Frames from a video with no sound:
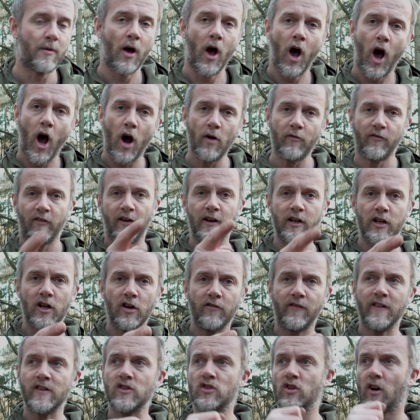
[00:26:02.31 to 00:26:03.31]
Hopefully
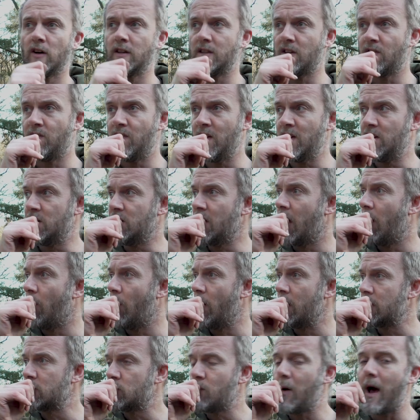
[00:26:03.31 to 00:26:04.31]
you've enjoyed the video
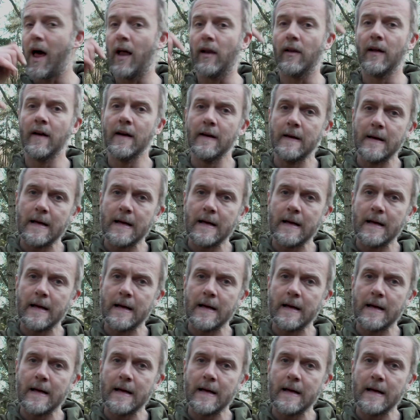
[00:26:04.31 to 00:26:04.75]
as well.